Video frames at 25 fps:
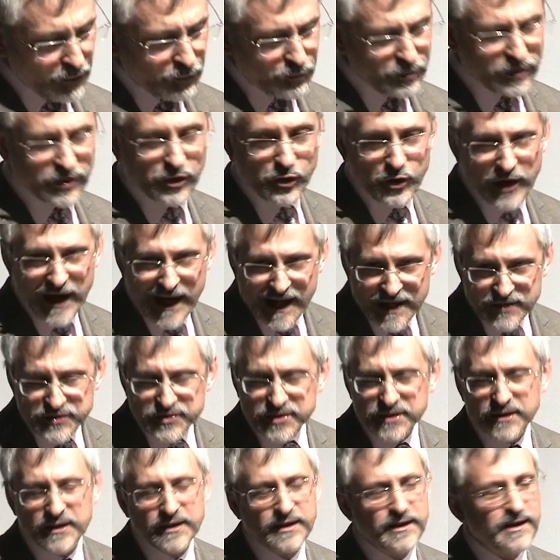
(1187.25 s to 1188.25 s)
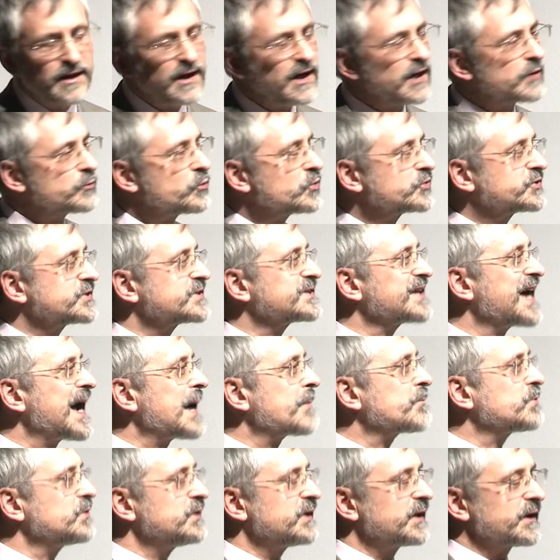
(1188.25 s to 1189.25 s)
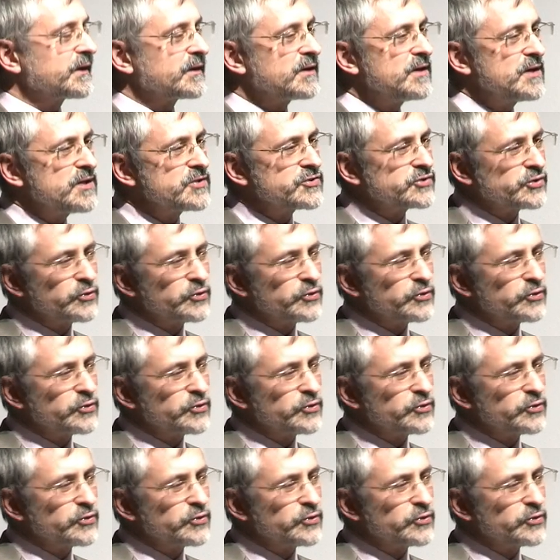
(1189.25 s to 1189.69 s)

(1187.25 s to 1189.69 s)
Regret at what is happening